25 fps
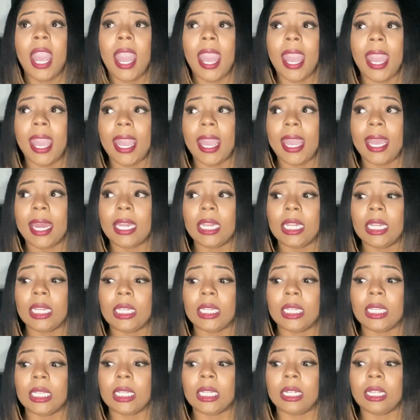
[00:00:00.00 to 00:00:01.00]

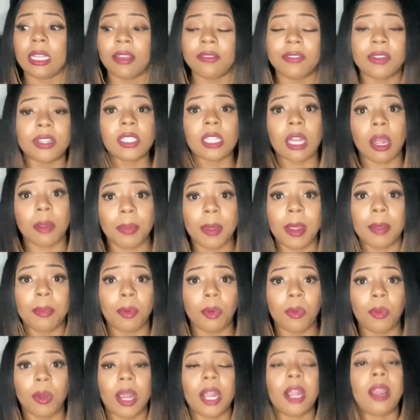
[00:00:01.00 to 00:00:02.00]
and give us our
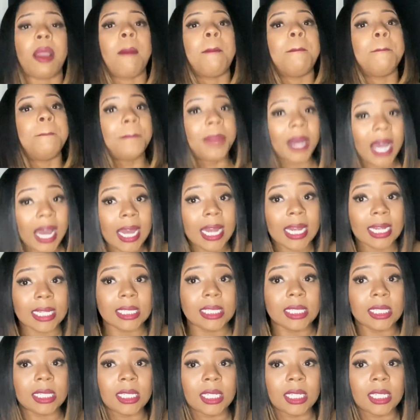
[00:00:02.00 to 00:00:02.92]
paperwork. But